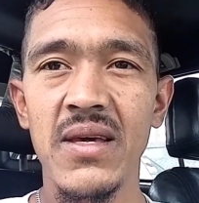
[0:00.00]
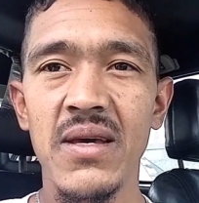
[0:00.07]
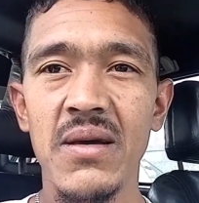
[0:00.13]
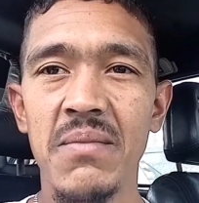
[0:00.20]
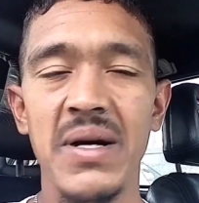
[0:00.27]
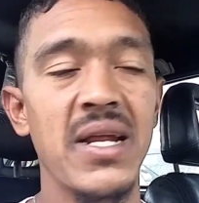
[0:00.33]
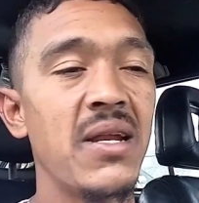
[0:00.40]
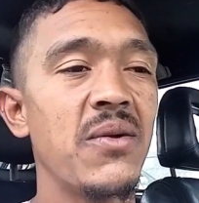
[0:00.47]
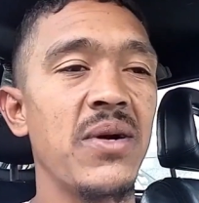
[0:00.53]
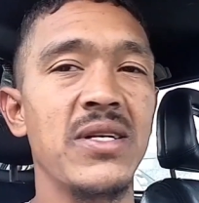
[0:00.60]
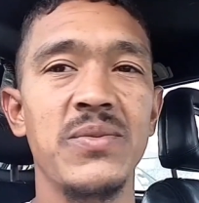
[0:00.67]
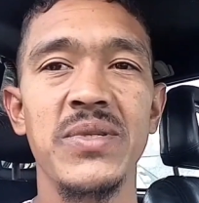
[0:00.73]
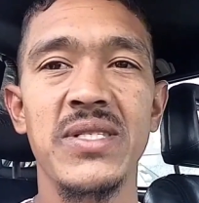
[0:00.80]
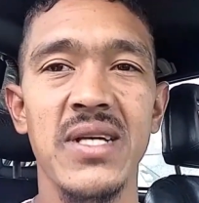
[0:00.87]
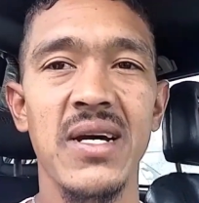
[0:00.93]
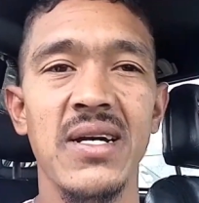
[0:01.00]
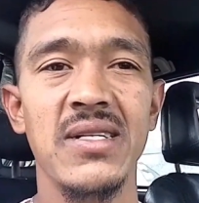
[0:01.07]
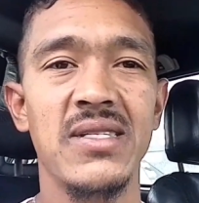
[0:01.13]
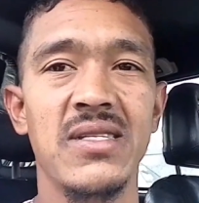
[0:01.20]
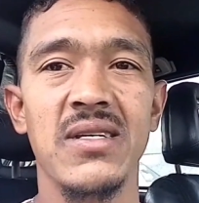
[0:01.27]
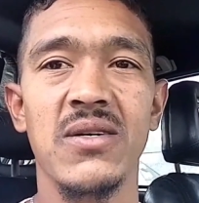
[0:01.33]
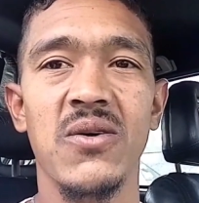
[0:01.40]
But anyways,
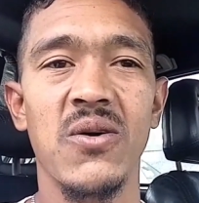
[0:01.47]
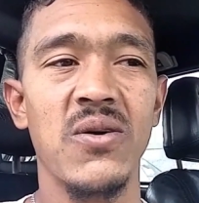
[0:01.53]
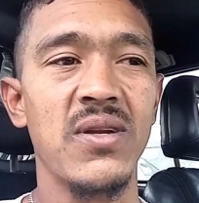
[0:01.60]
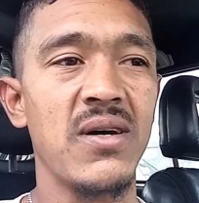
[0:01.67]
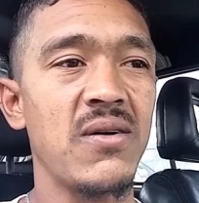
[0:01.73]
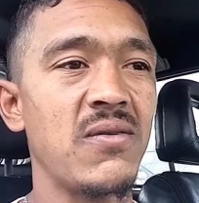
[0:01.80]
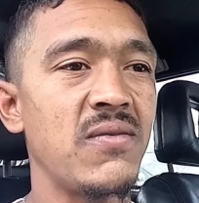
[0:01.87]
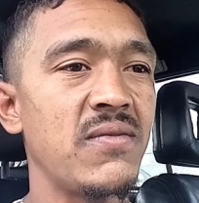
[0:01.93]
besides the car now,